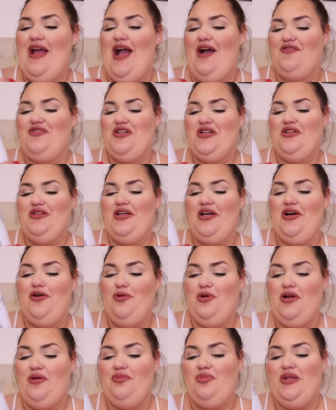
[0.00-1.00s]

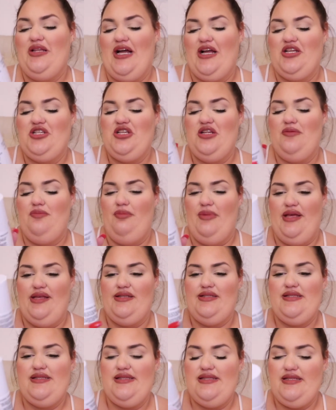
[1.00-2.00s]
Afterglow Complexion
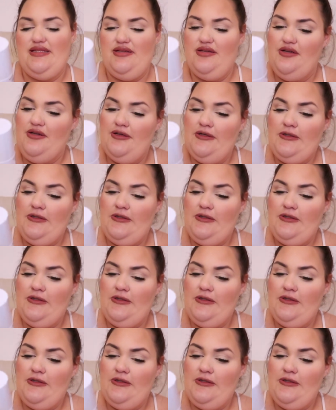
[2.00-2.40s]
Mist.